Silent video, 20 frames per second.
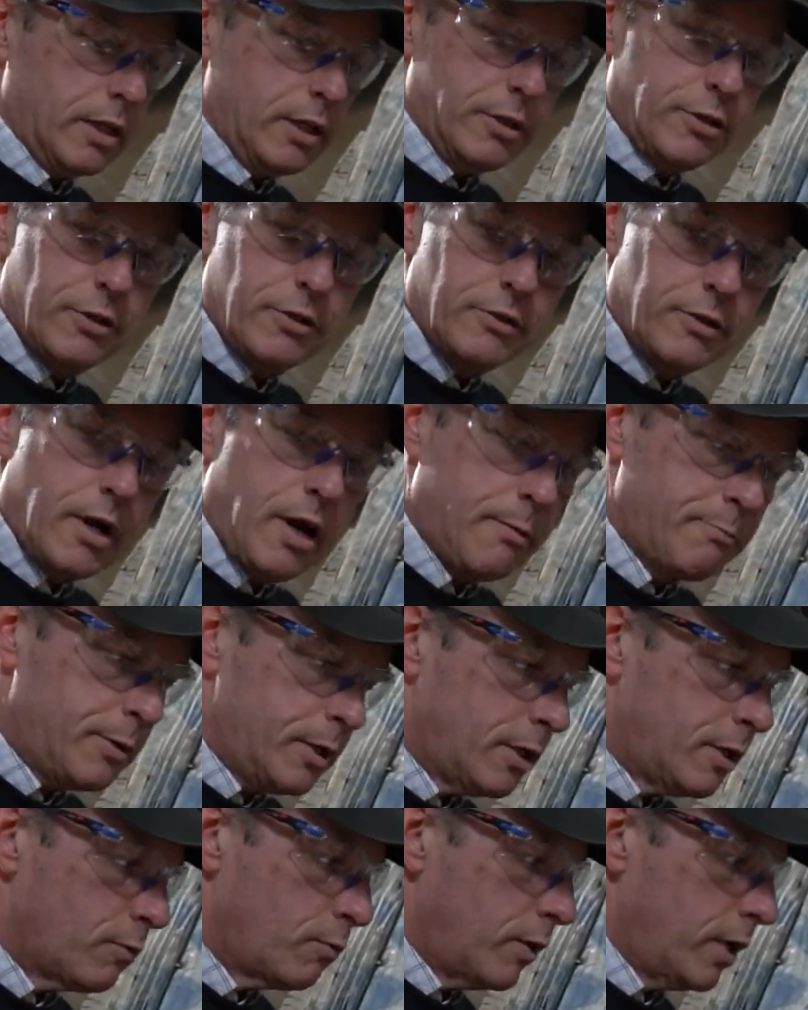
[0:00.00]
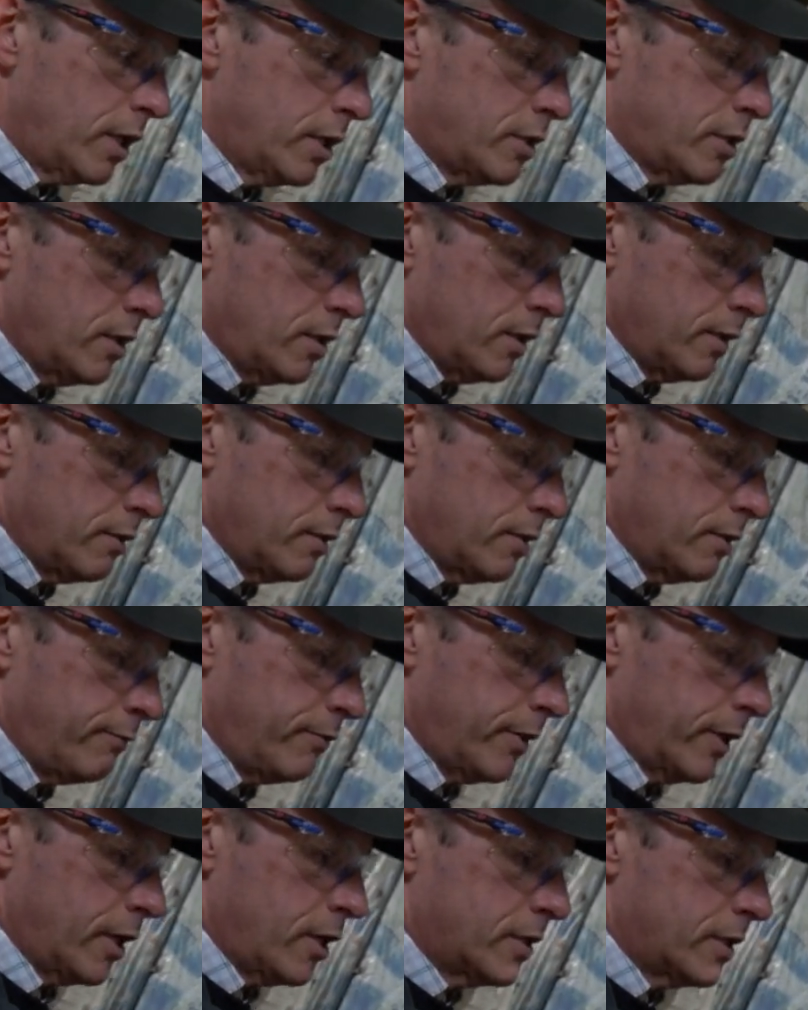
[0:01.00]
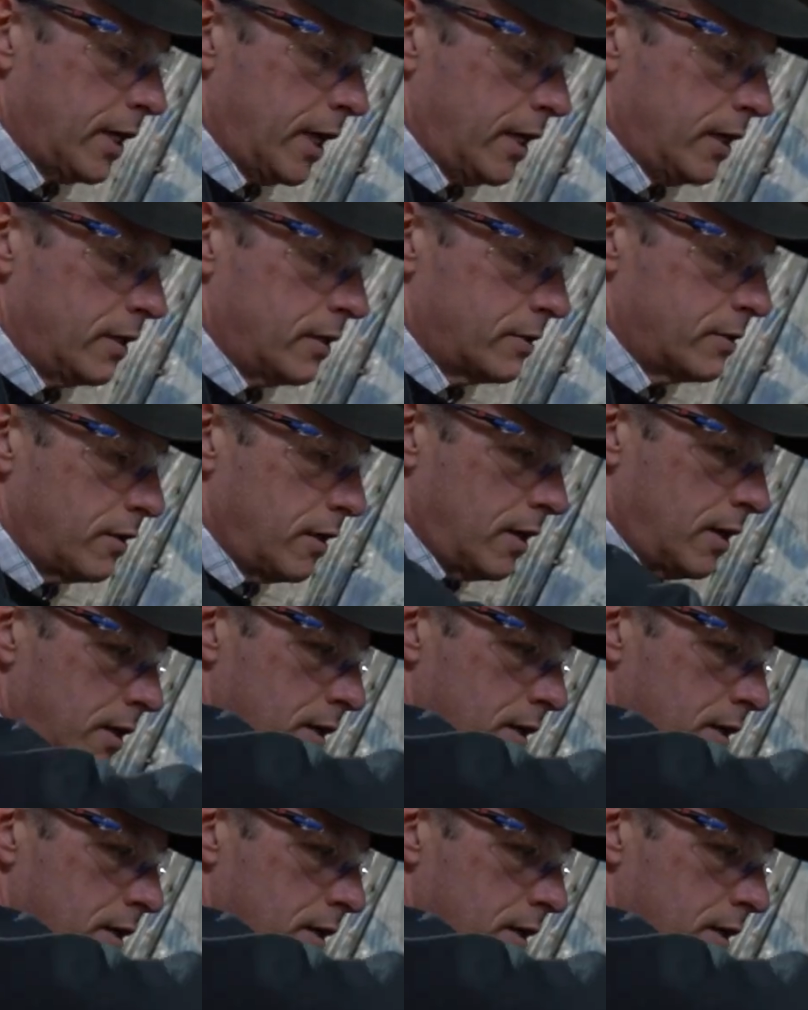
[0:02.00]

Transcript: get your strap in your winch and the finger tightness on